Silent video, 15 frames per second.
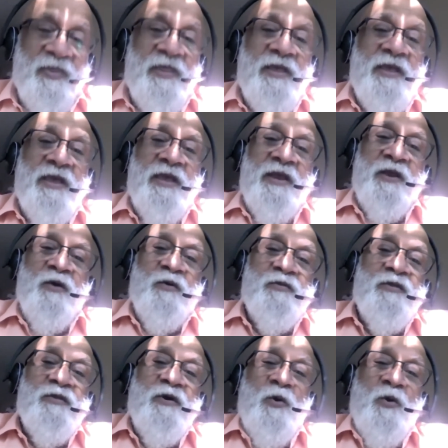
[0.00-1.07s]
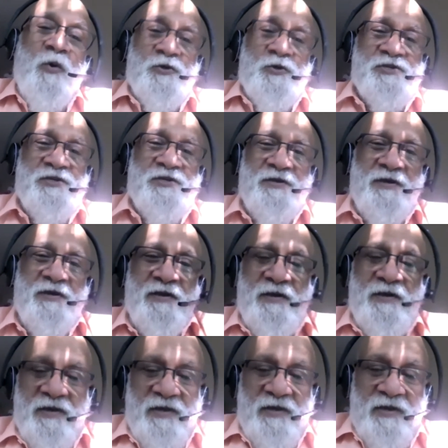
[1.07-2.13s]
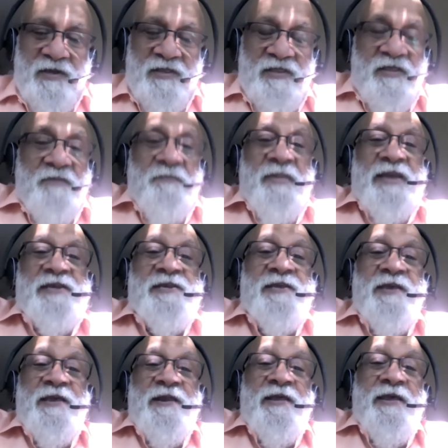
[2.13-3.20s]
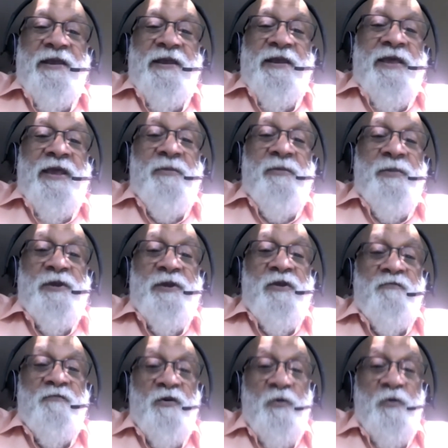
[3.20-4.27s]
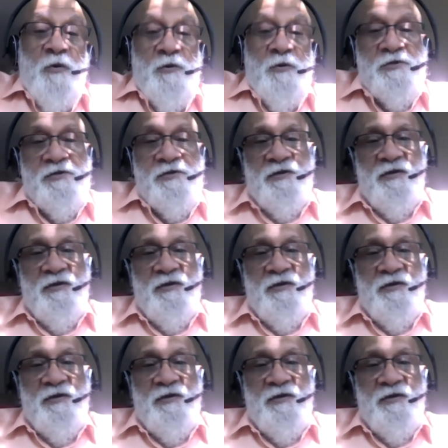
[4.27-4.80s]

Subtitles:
you know, the host, the material element of the host.